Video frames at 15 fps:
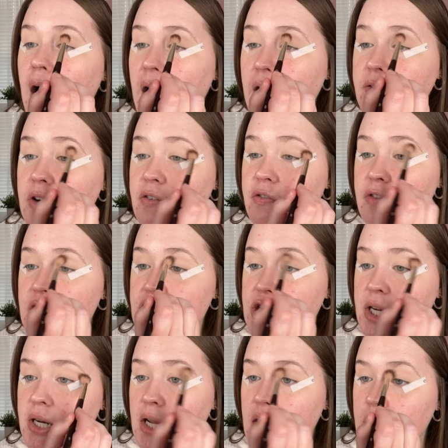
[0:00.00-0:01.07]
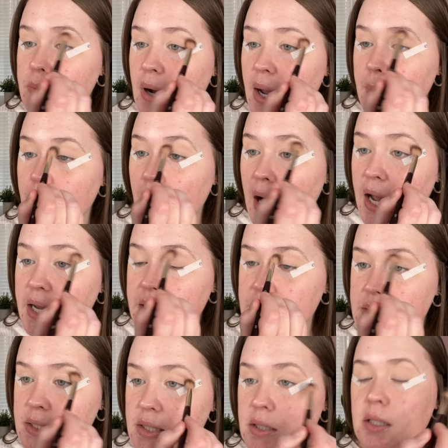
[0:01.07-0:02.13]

I have a vision in my mind